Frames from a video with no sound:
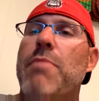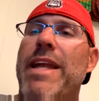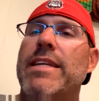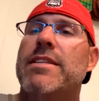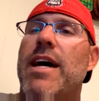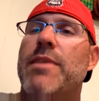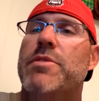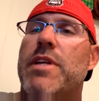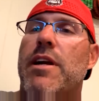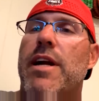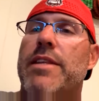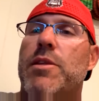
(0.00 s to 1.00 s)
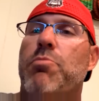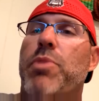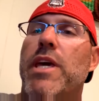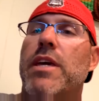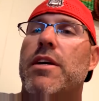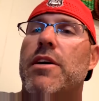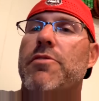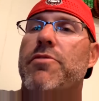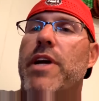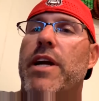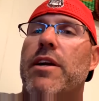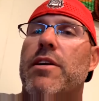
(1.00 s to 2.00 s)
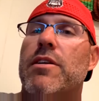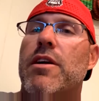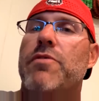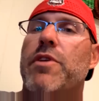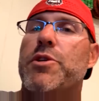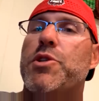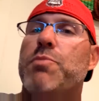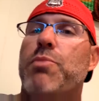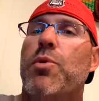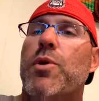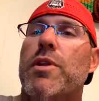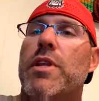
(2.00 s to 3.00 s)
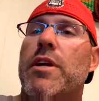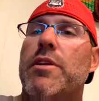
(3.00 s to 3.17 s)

many times they're at the peak of their sport.